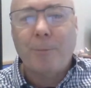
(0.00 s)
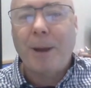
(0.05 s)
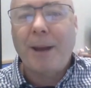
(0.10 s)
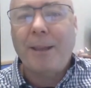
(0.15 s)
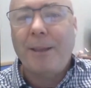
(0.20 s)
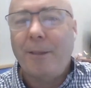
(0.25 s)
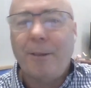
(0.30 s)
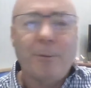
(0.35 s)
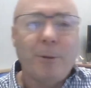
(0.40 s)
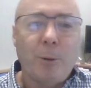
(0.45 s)

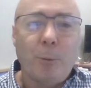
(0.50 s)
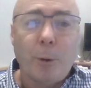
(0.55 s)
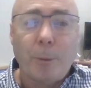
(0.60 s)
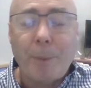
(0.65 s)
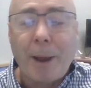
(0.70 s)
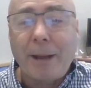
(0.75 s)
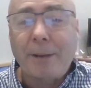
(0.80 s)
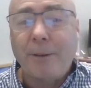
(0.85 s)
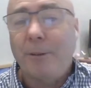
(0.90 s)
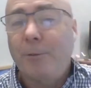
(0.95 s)
money that you would have
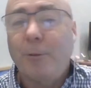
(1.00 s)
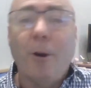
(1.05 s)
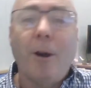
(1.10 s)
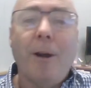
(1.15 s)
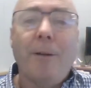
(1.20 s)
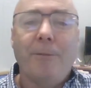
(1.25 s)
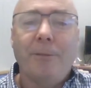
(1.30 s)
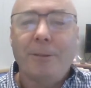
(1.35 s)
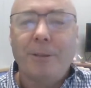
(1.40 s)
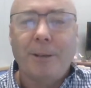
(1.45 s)
paid to the
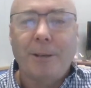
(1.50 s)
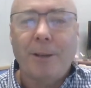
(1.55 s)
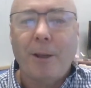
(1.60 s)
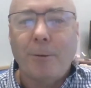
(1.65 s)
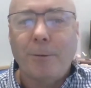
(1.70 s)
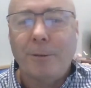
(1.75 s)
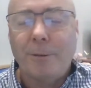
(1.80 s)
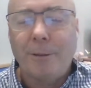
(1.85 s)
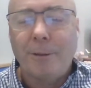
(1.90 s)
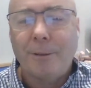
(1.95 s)
driver is going to
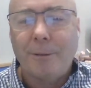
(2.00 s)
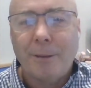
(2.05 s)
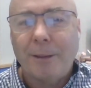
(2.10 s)
go to